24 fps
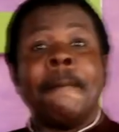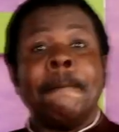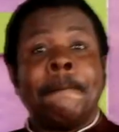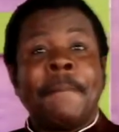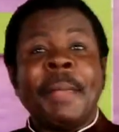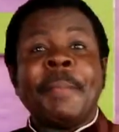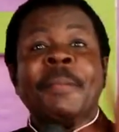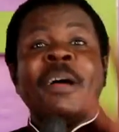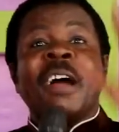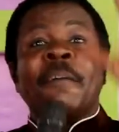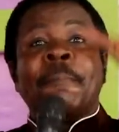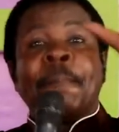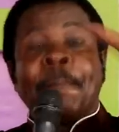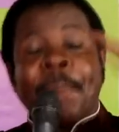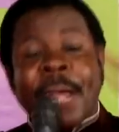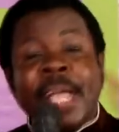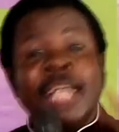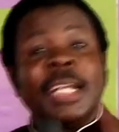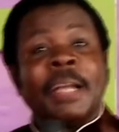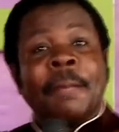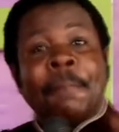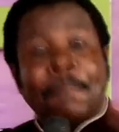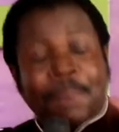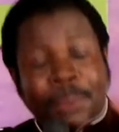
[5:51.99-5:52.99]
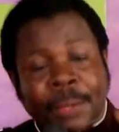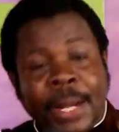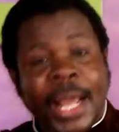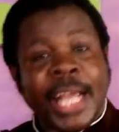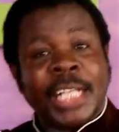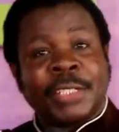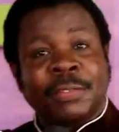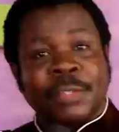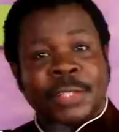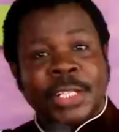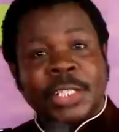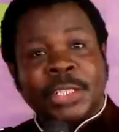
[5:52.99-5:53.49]
People have paid the
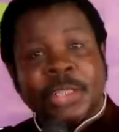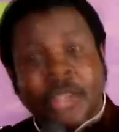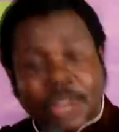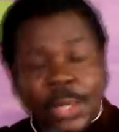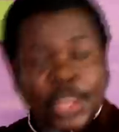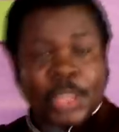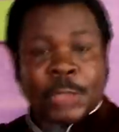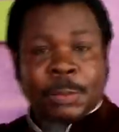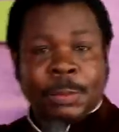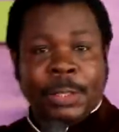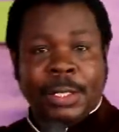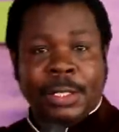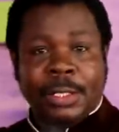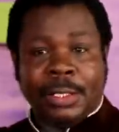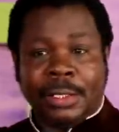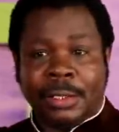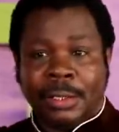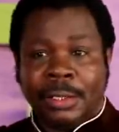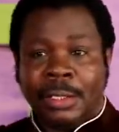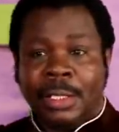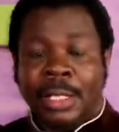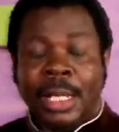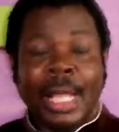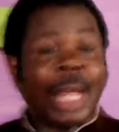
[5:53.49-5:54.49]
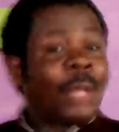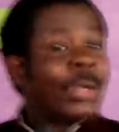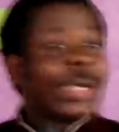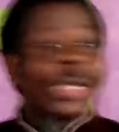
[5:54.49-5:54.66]
price for this gospel, and we